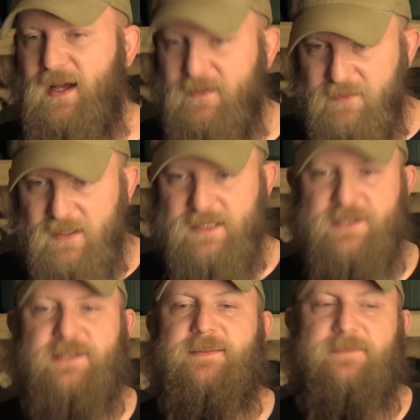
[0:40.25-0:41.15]

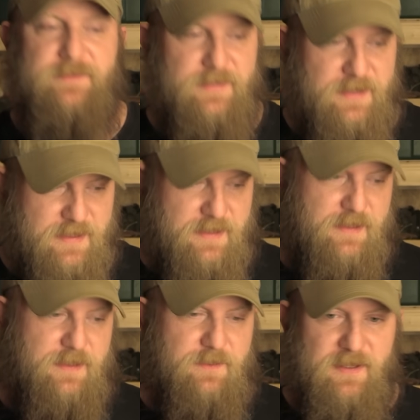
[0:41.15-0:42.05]
conflicts.
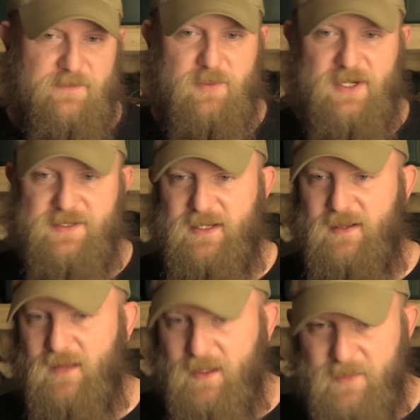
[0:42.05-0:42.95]
We have pressing
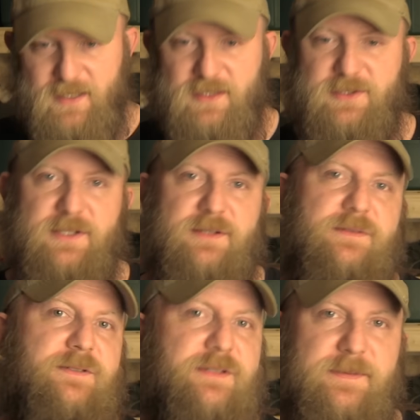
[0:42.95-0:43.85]
climate
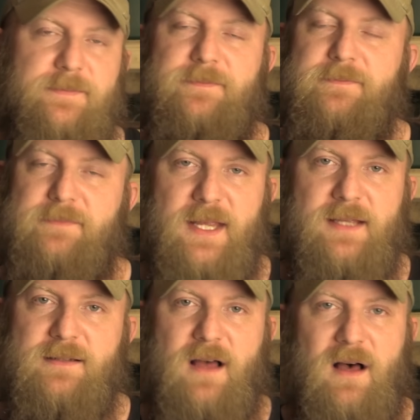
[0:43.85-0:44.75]
issues
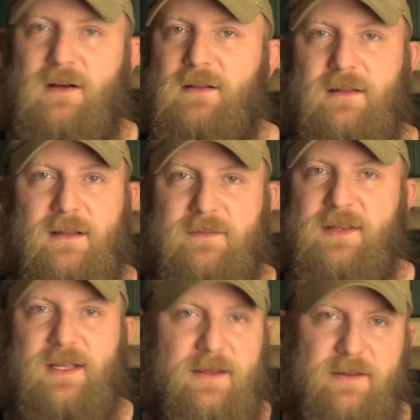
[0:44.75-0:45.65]
and all of
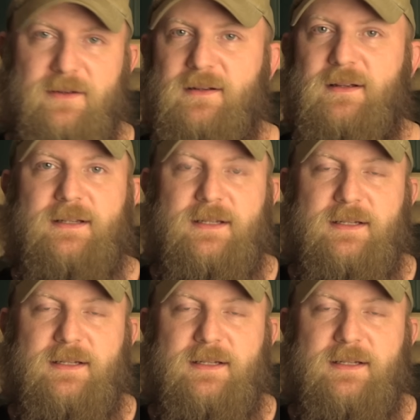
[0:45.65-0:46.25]
the other